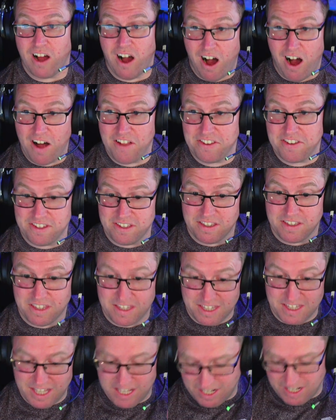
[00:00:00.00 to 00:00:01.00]
on
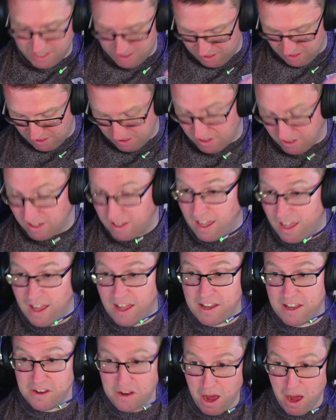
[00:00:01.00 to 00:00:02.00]
the little
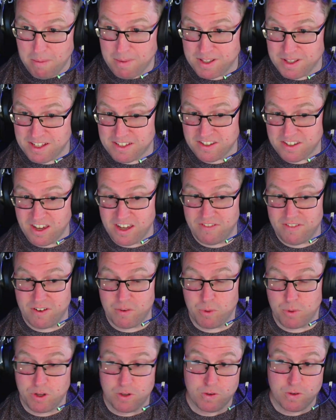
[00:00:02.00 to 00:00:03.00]
knob on the side of it
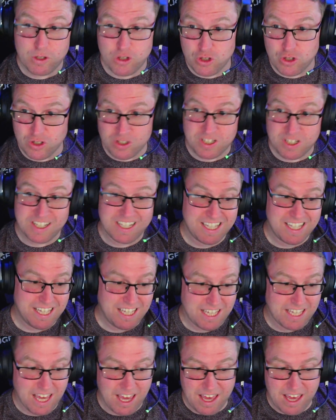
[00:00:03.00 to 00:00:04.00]
where you adjust
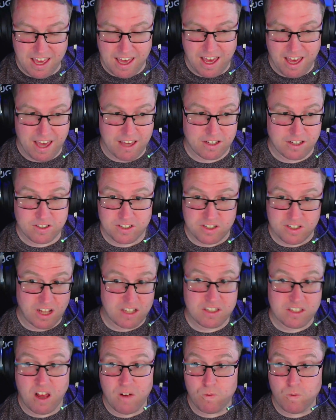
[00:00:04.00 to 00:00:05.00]
the, because it's not
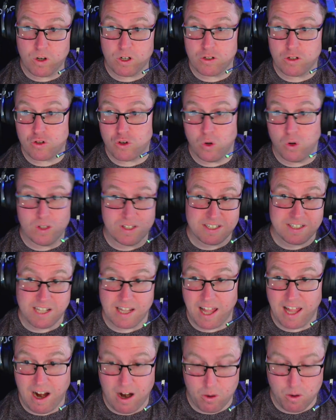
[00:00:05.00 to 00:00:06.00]
software controlled, this
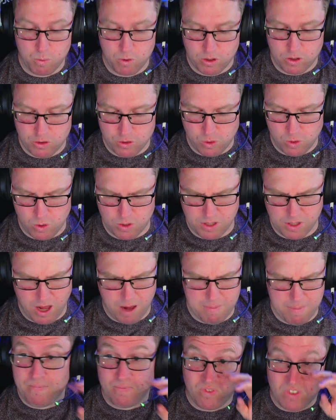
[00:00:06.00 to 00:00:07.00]
little hardware controlled
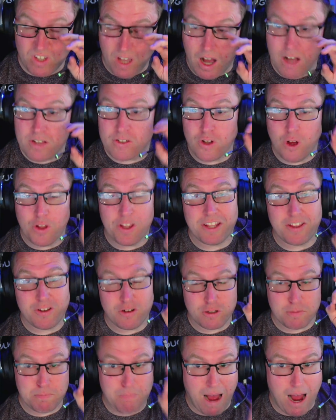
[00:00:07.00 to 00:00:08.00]
knob. I saw that
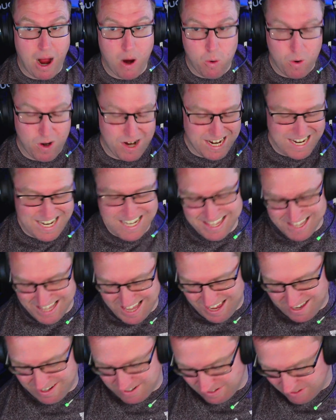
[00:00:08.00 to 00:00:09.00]
there's power in
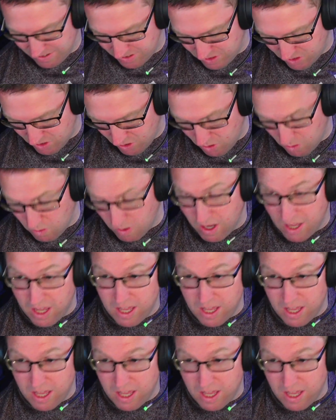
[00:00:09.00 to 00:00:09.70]
that, so